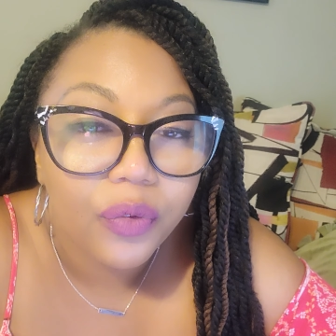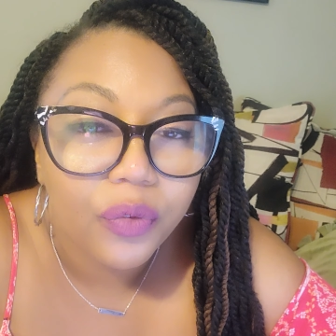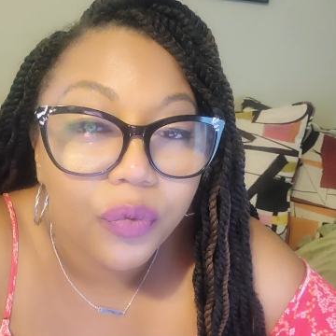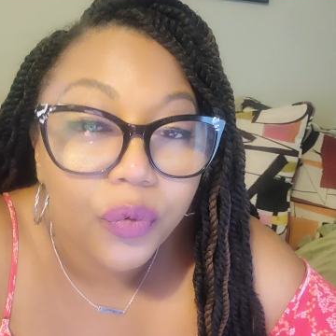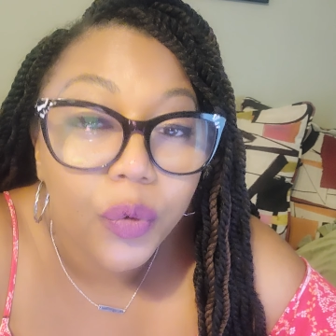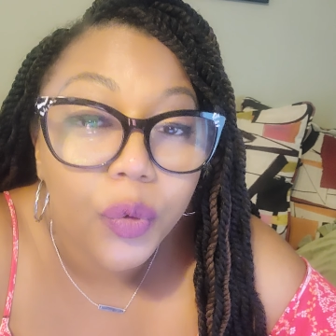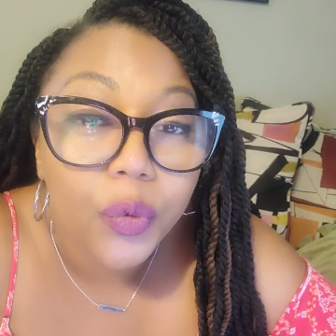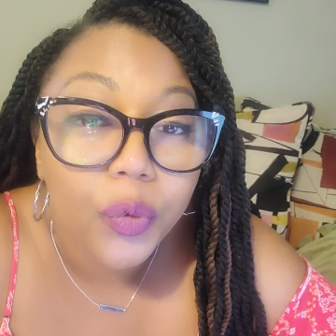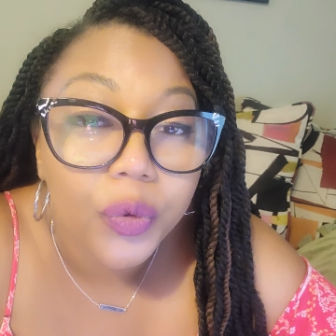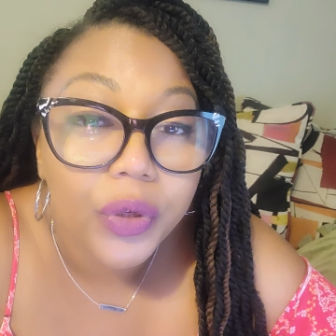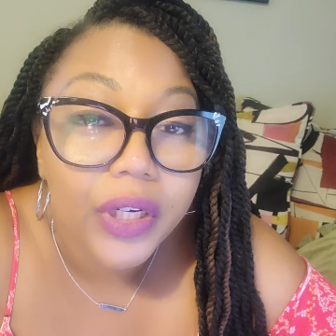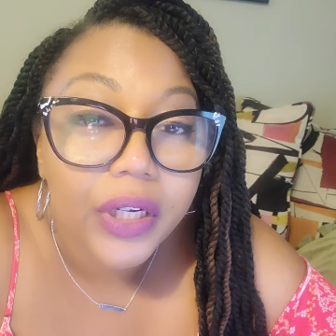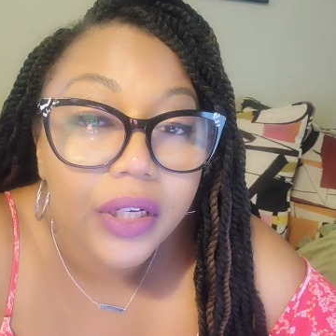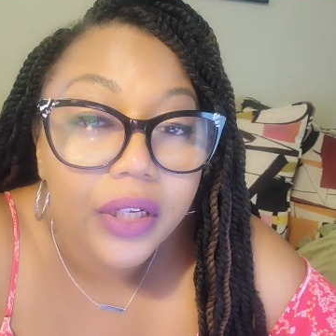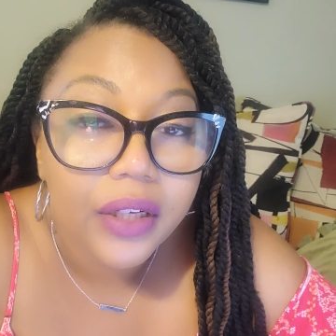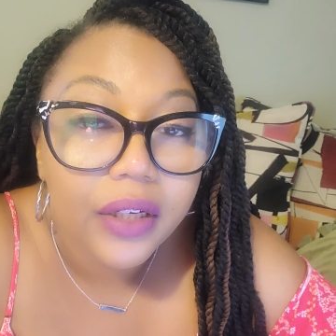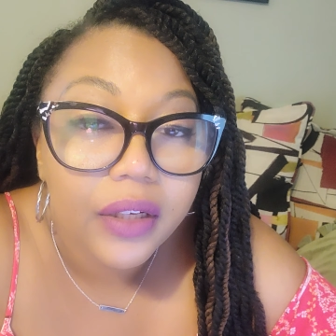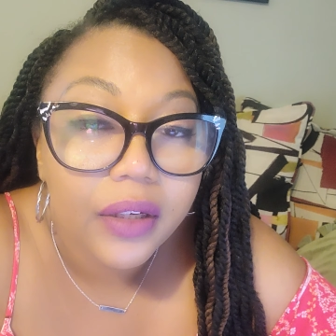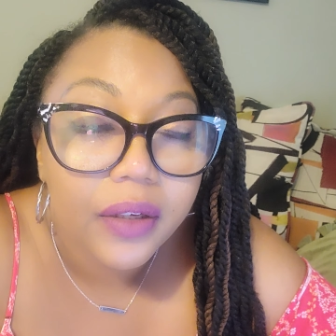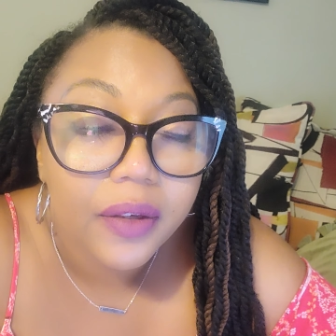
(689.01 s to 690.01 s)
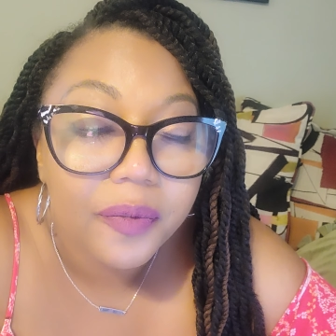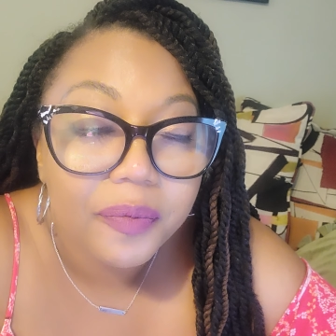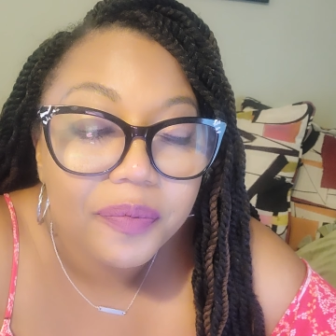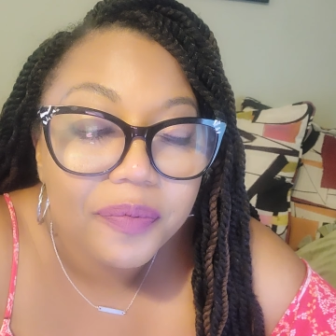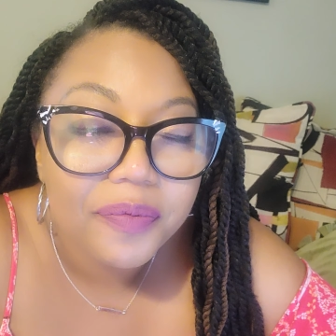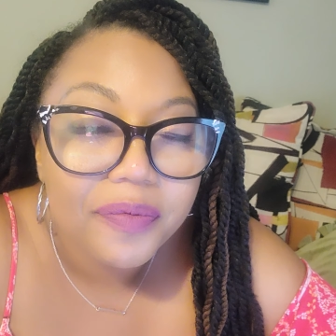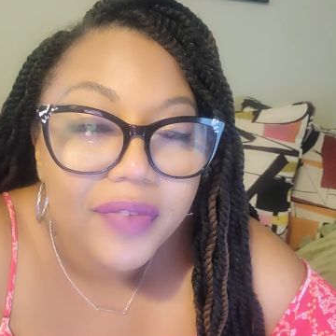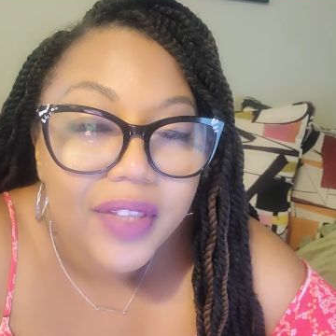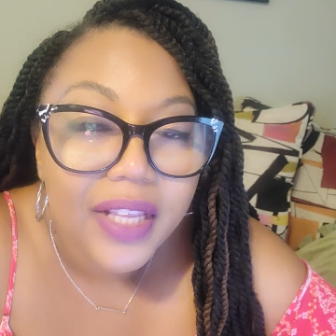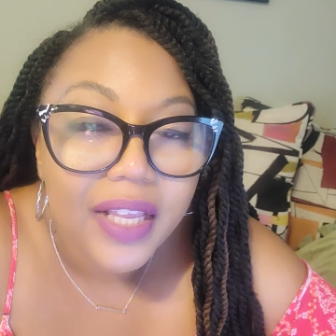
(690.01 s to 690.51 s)
fruit.
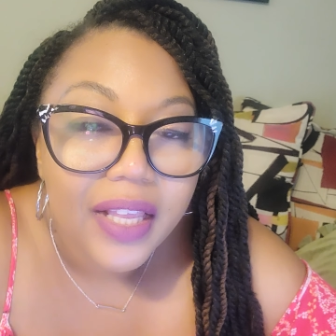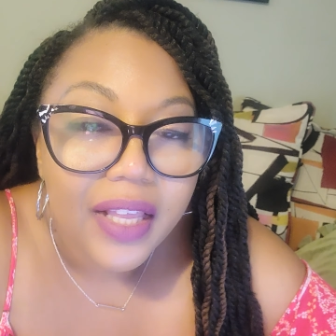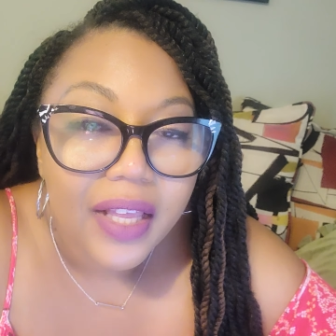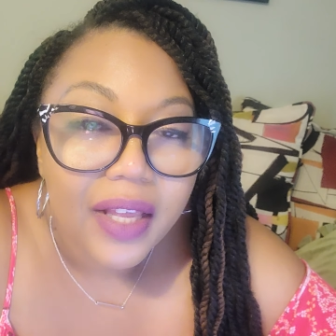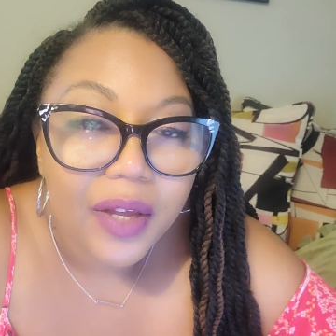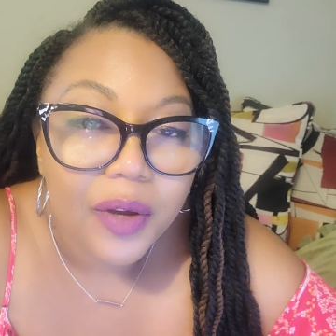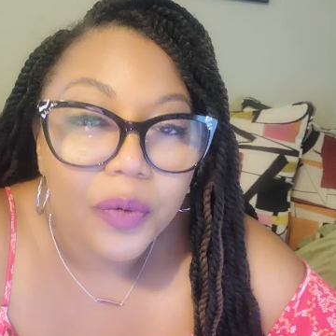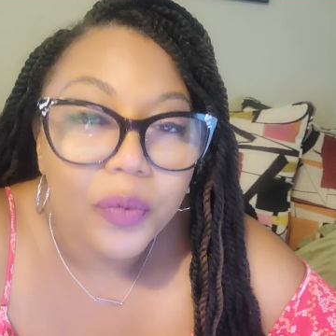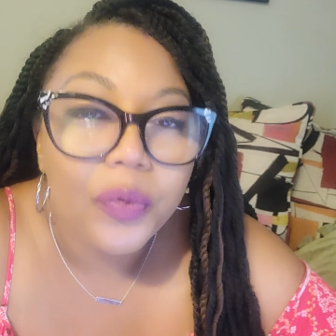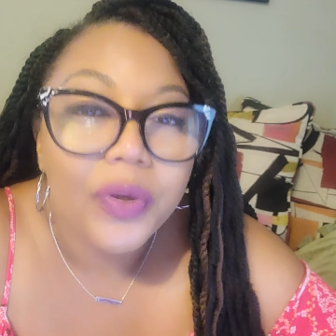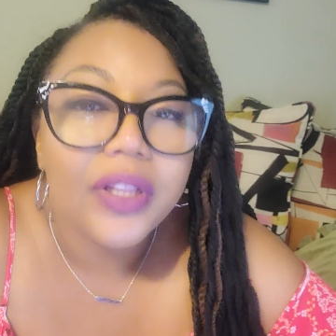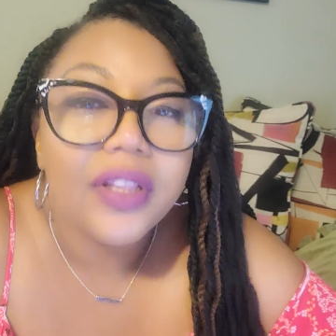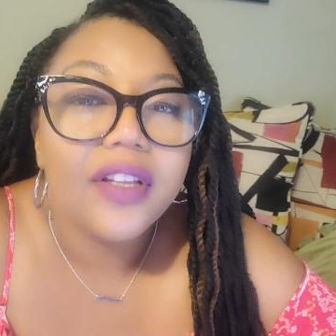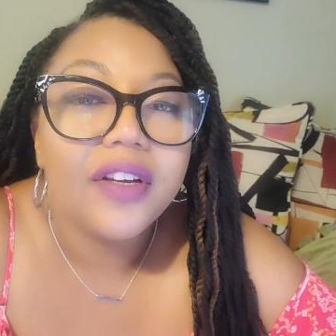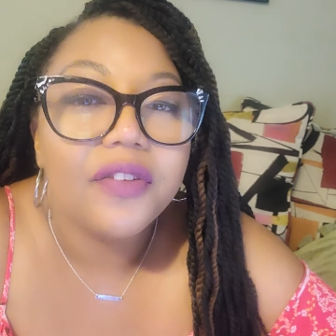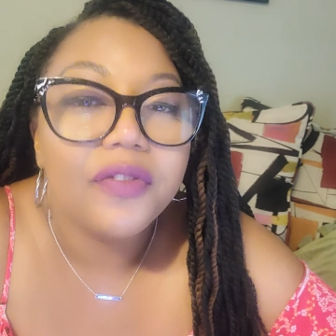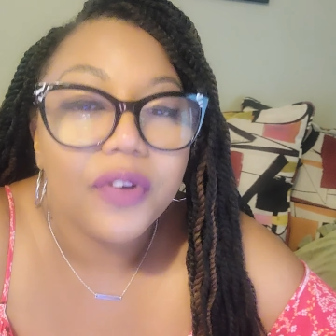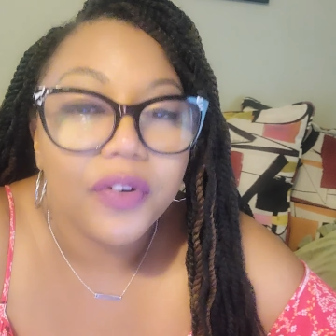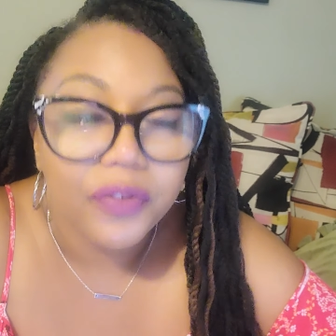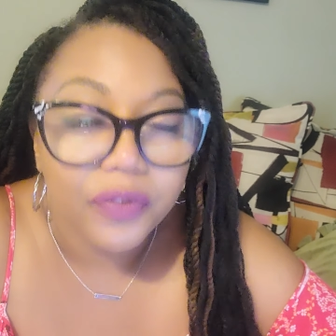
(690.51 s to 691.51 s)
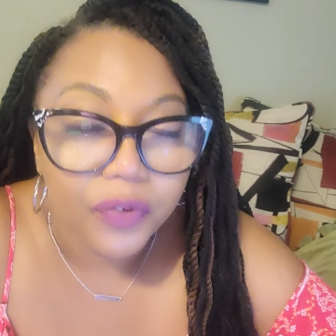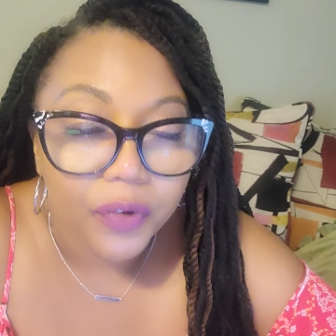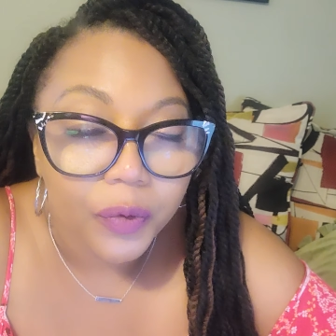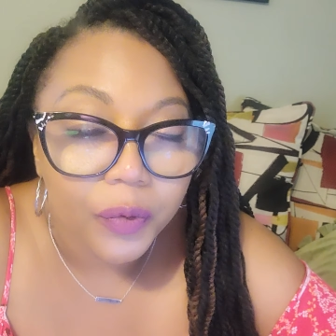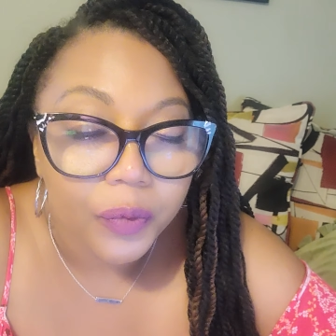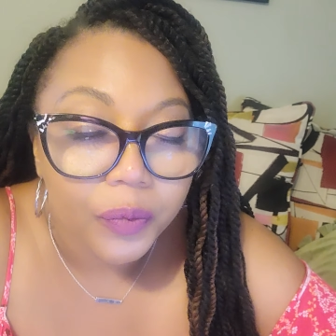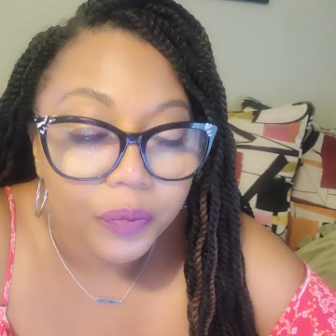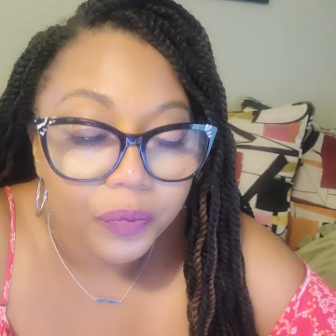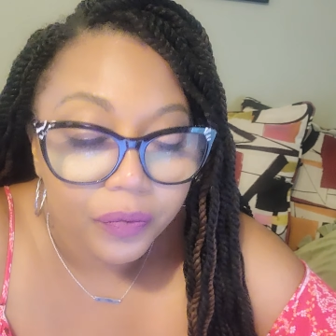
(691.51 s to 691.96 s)
We look for fruit.